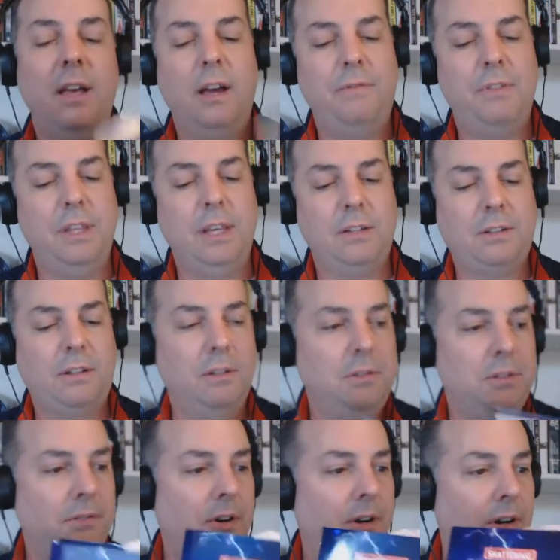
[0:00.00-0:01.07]
of the
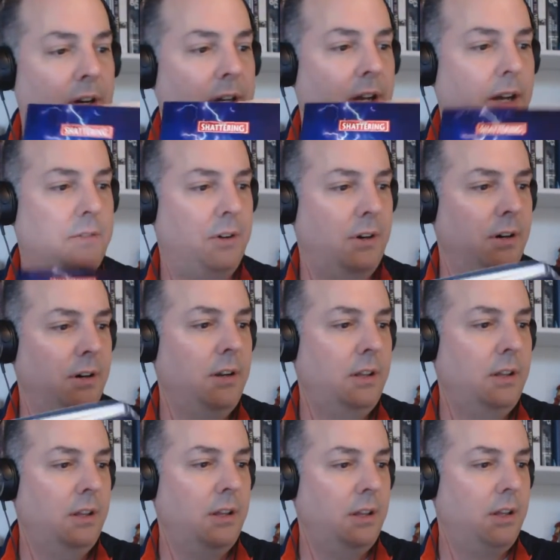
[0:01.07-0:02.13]
exclusive hardcover
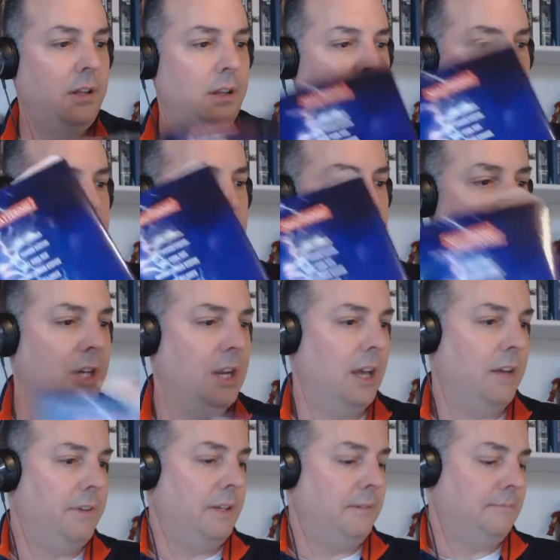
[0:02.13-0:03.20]
edition
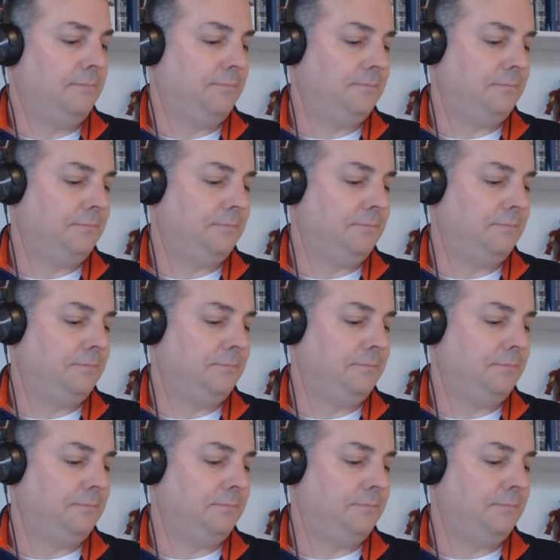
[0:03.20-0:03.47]
of it.